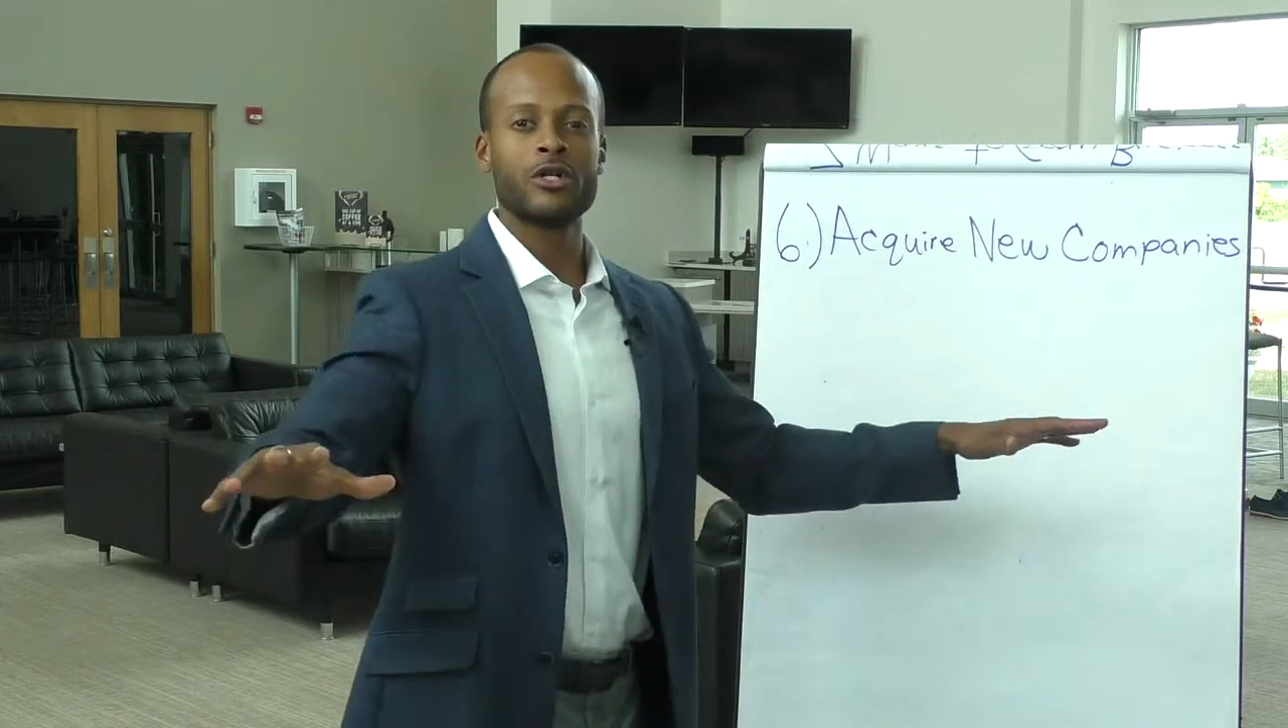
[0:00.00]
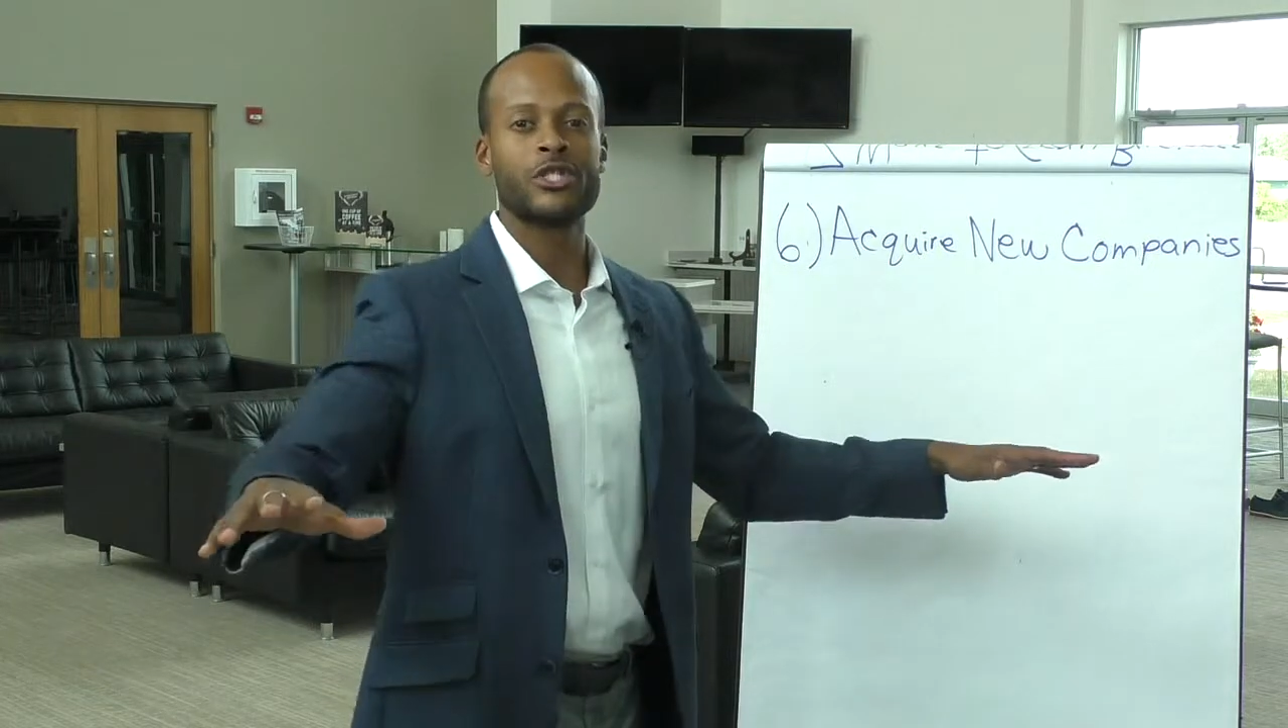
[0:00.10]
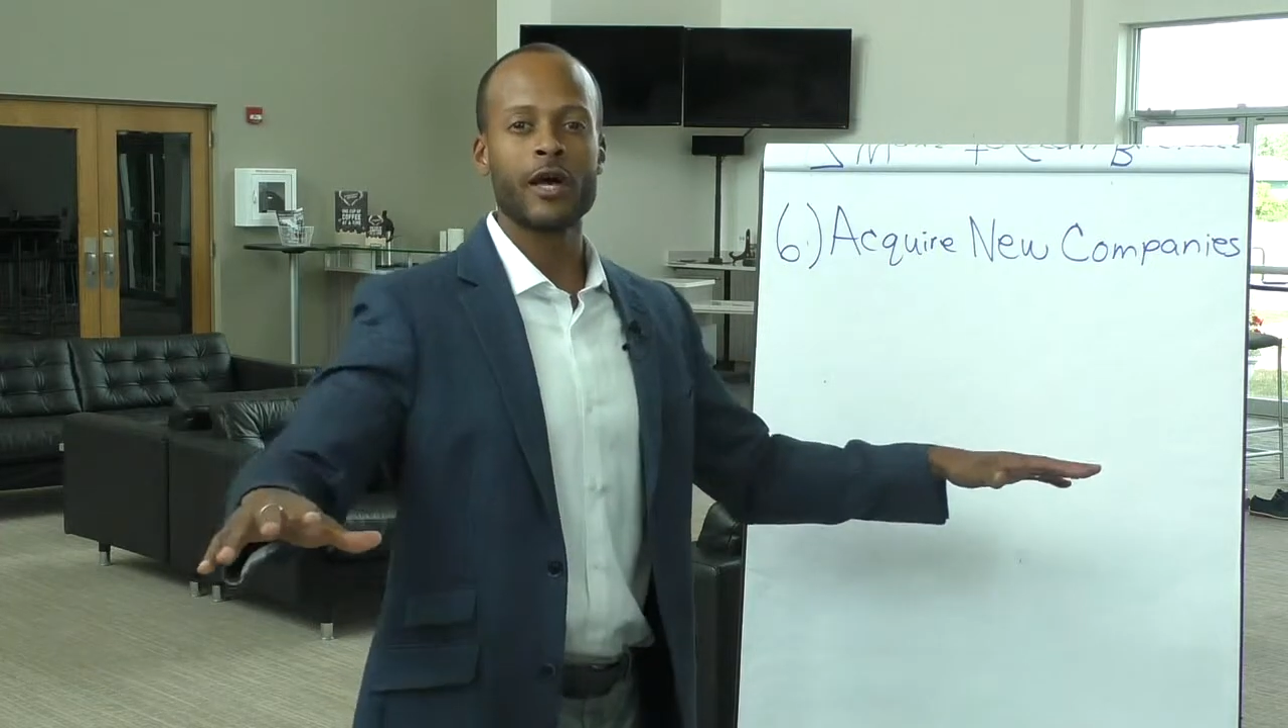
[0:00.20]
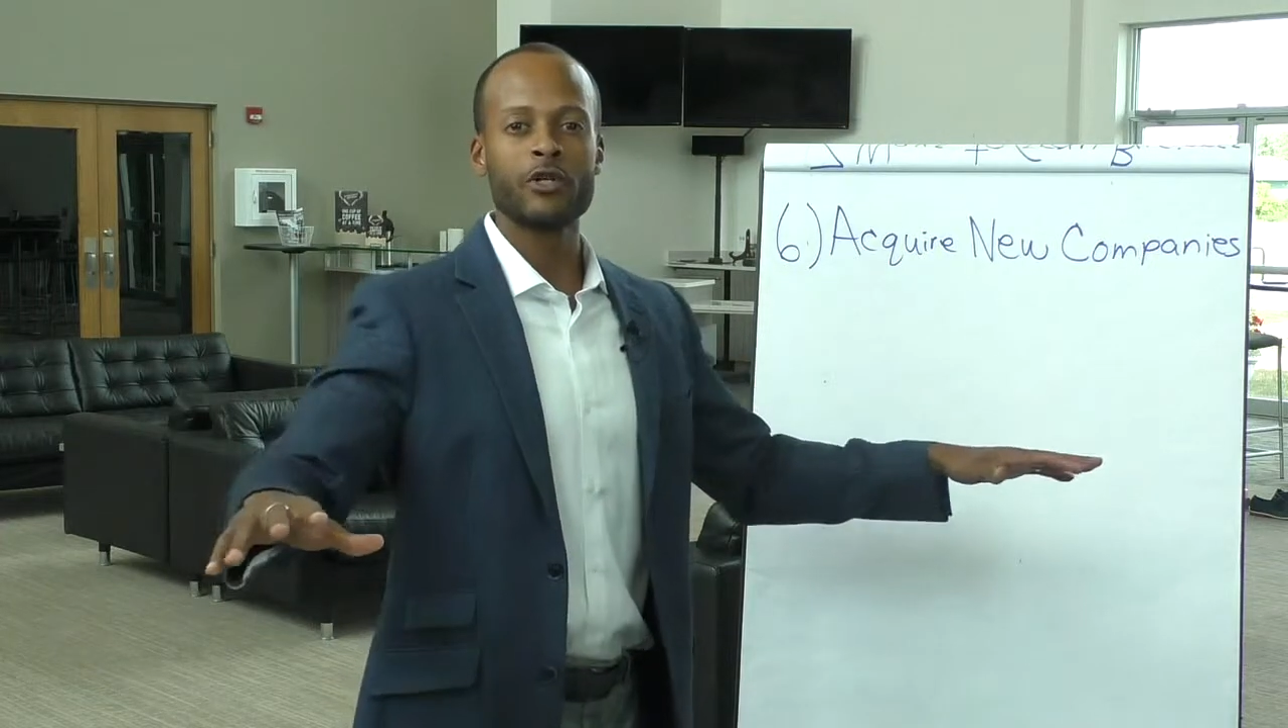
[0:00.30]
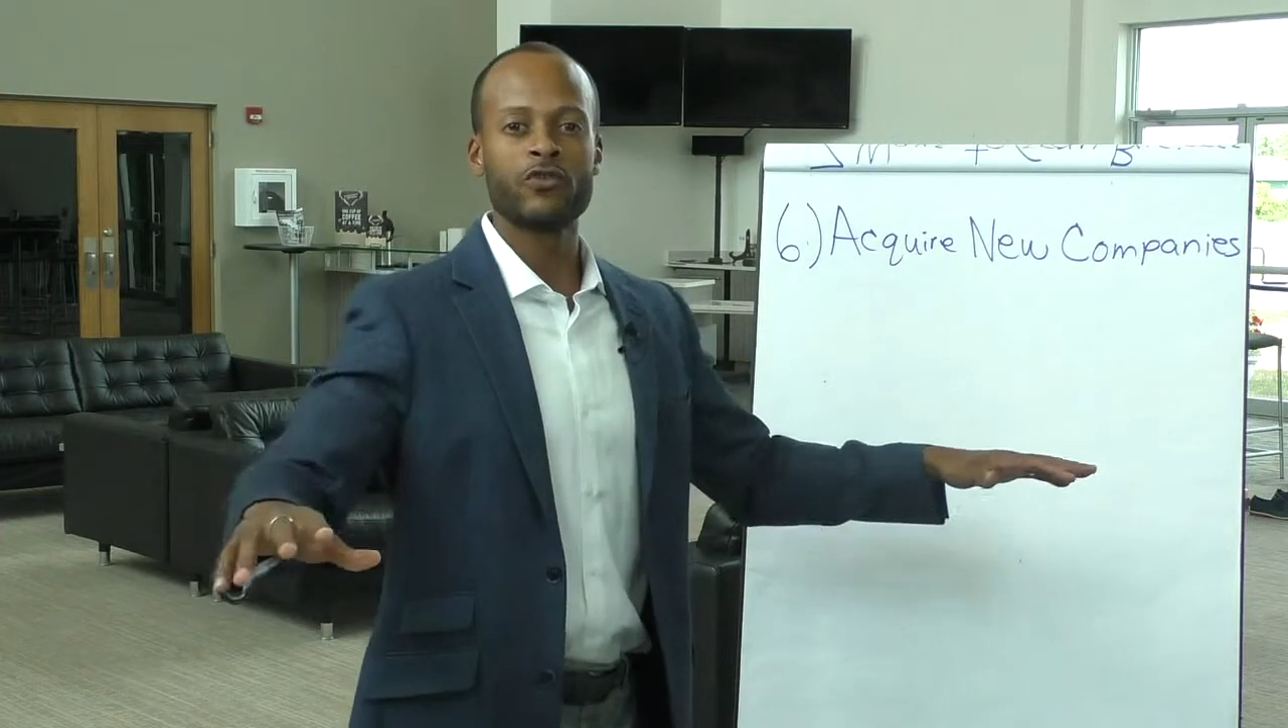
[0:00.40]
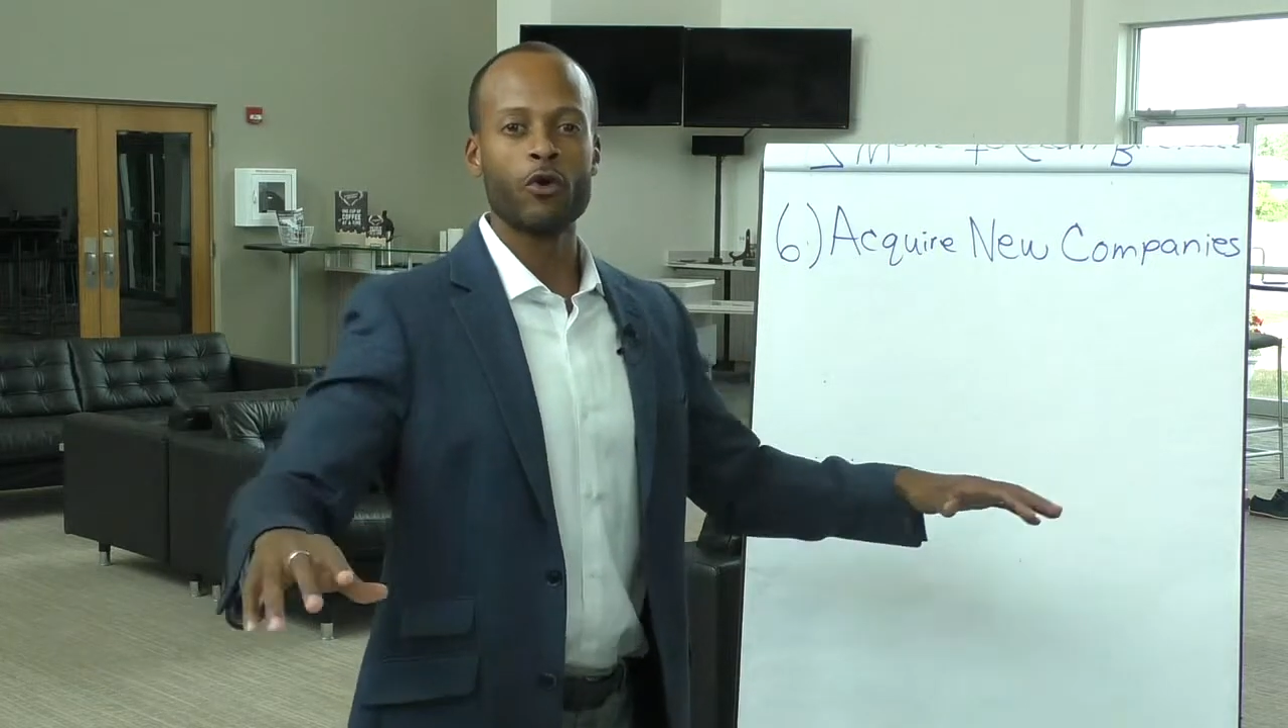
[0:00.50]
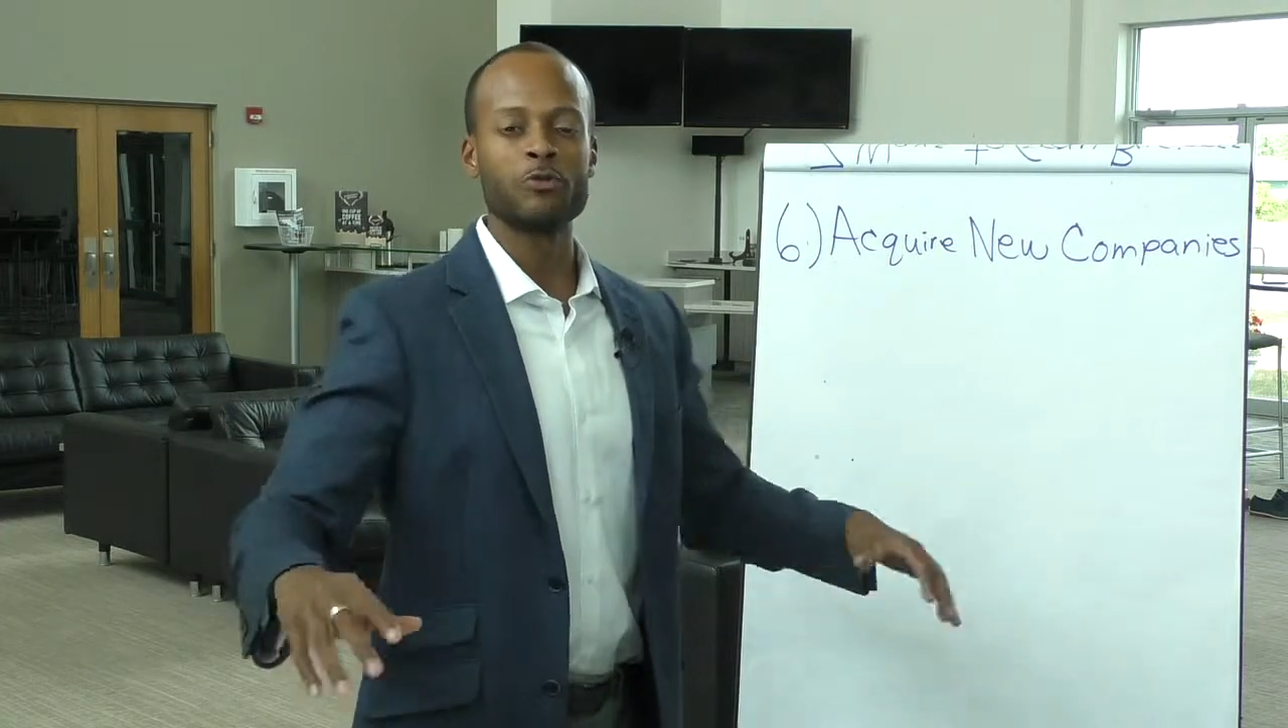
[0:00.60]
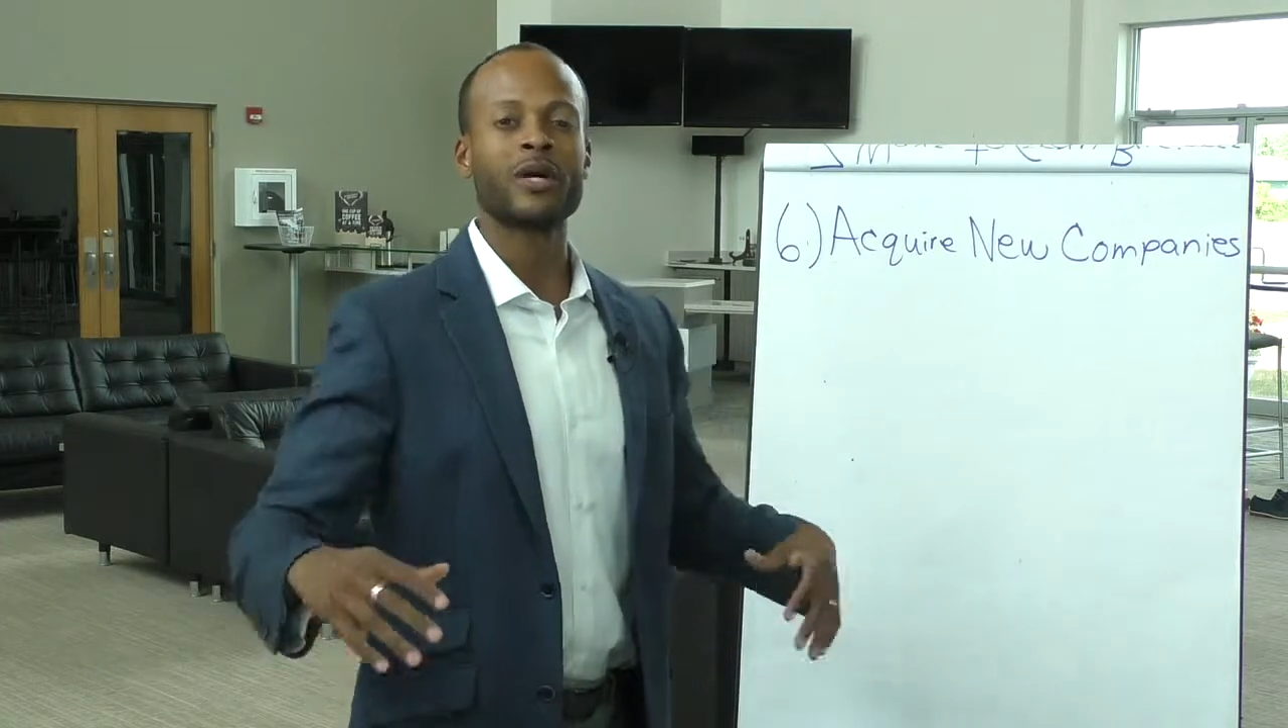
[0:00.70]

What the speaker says: sales force